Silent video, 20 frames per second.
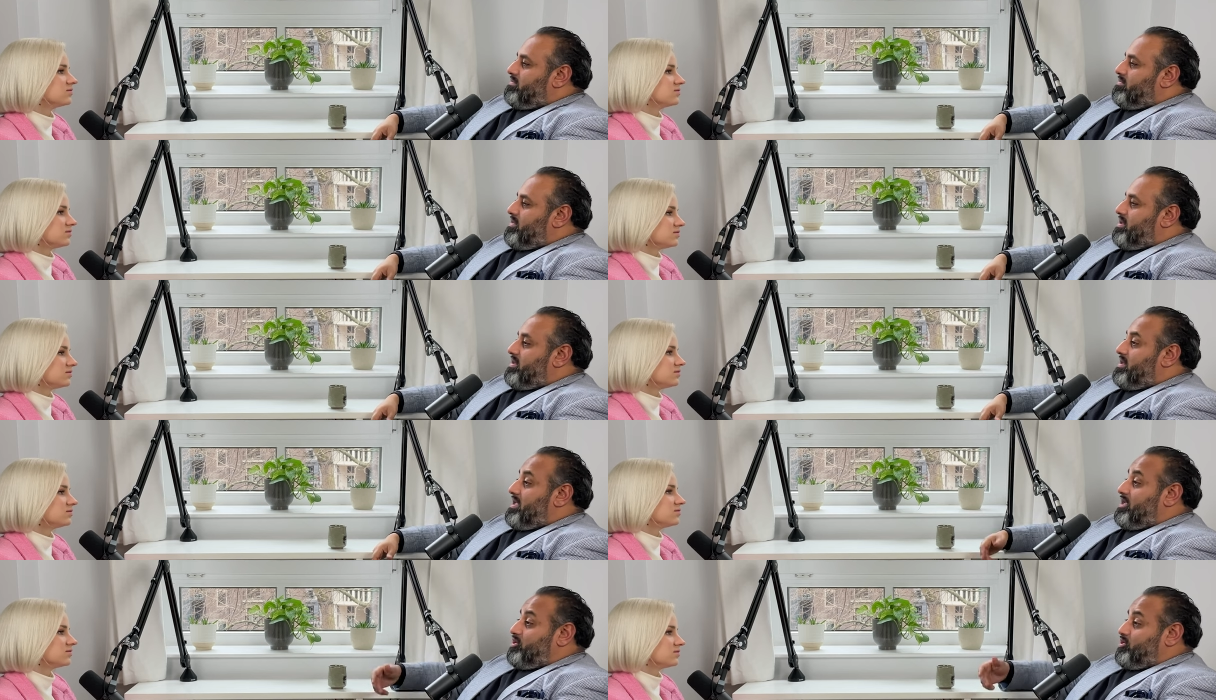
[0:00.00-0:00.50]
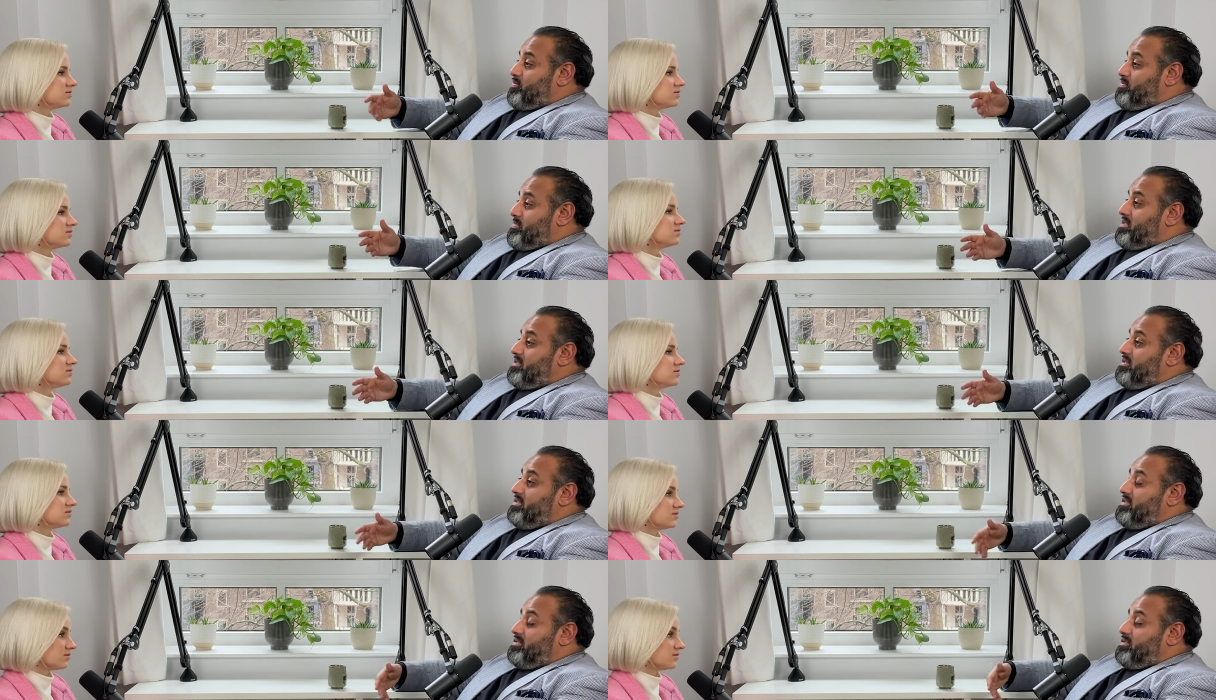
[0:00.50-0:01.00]
Speaker 1: right as you
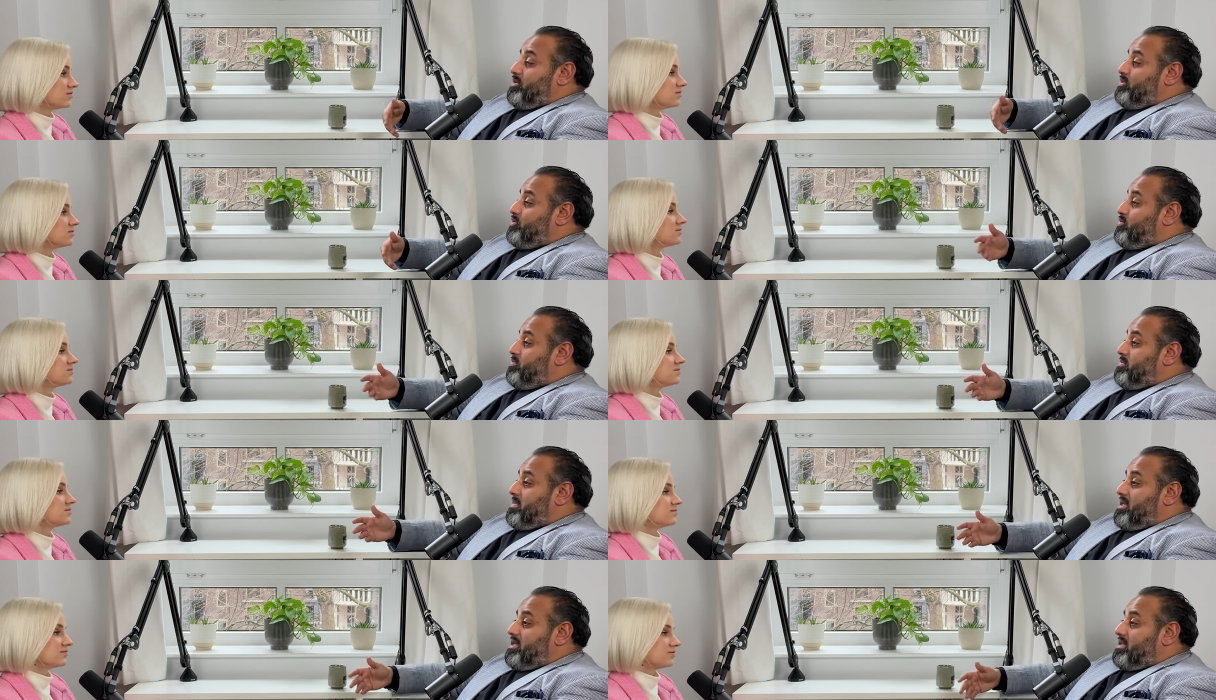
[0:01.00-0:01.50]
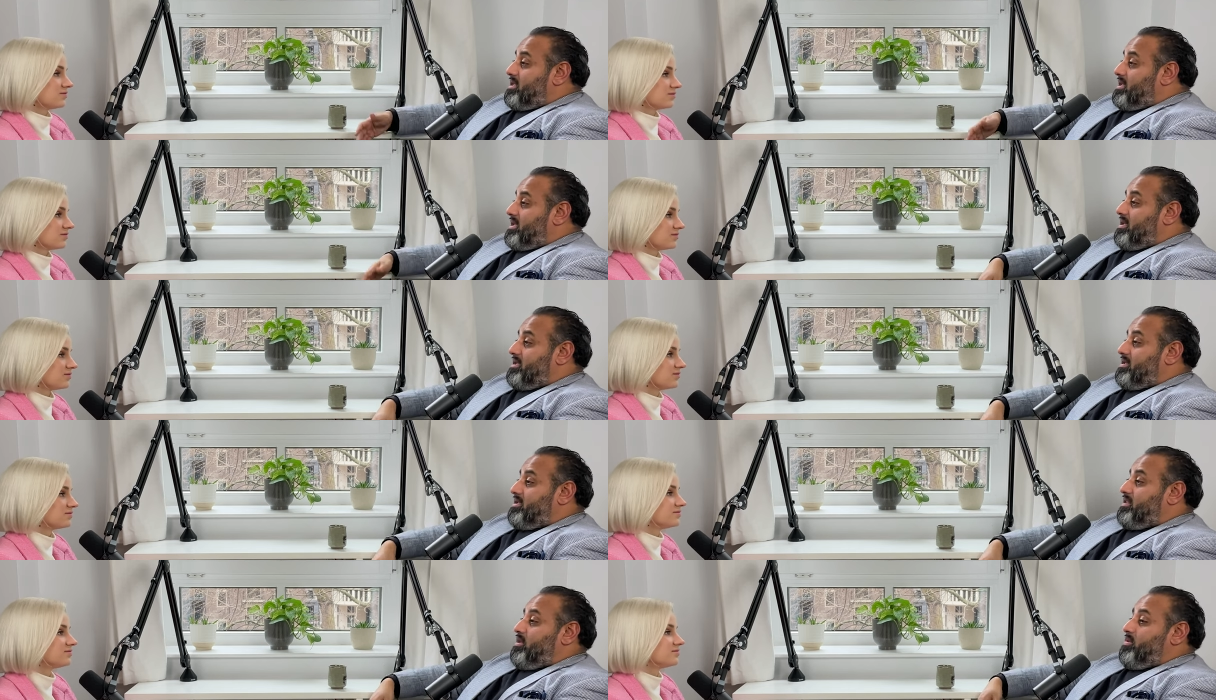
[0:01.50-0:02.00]
mentioned social
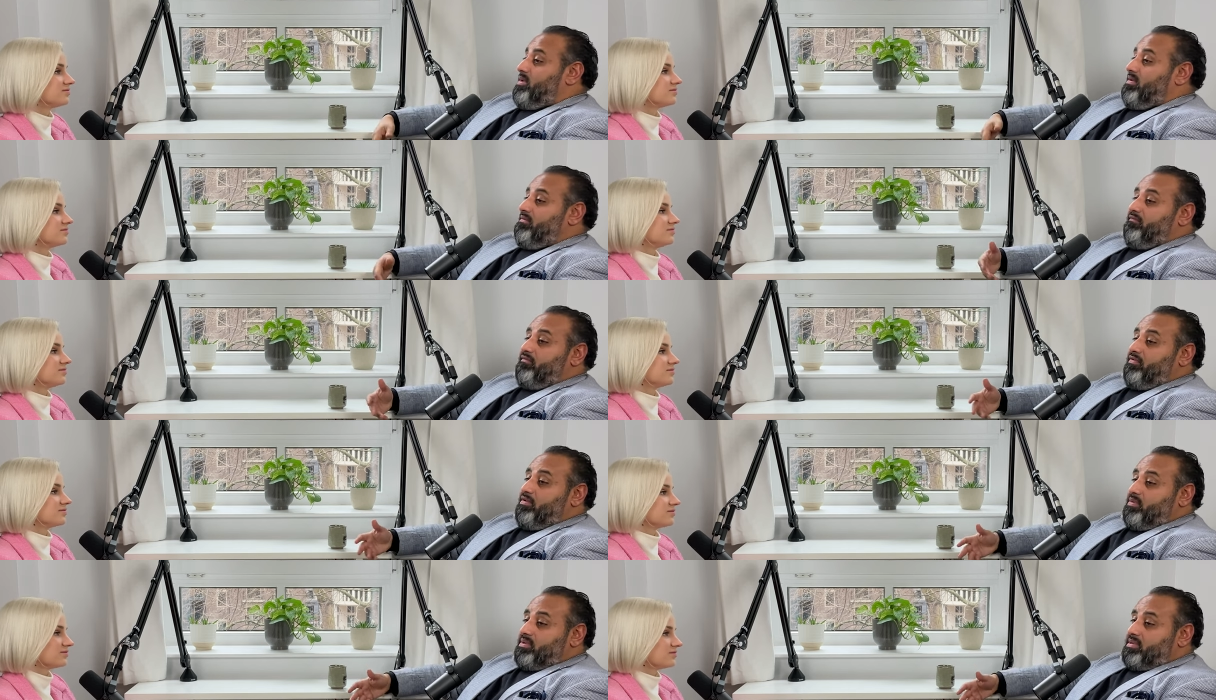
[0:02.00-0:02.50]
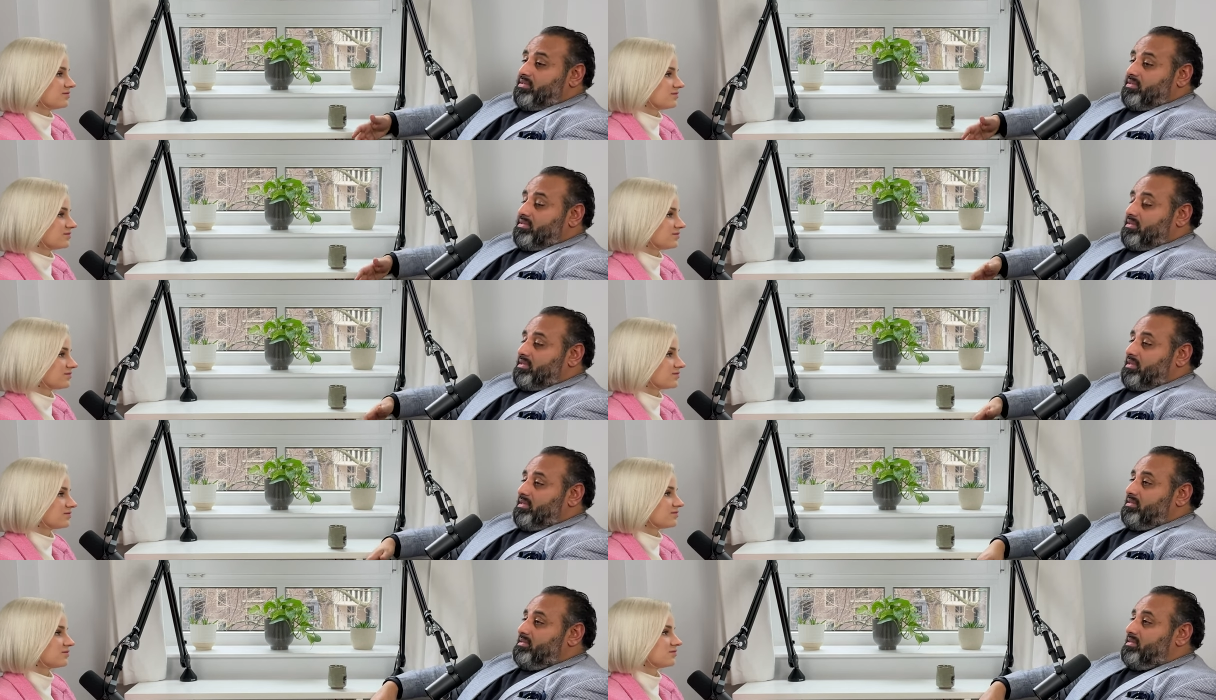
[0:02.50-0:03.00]
media you know
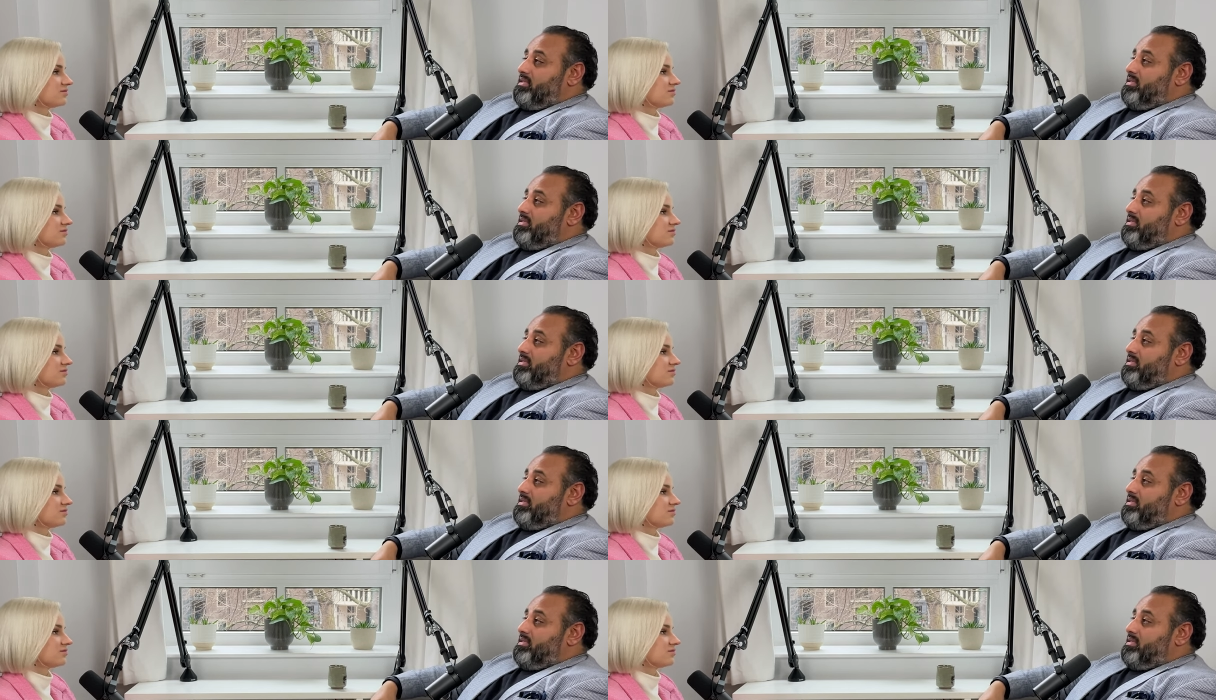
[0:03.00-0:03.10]
influences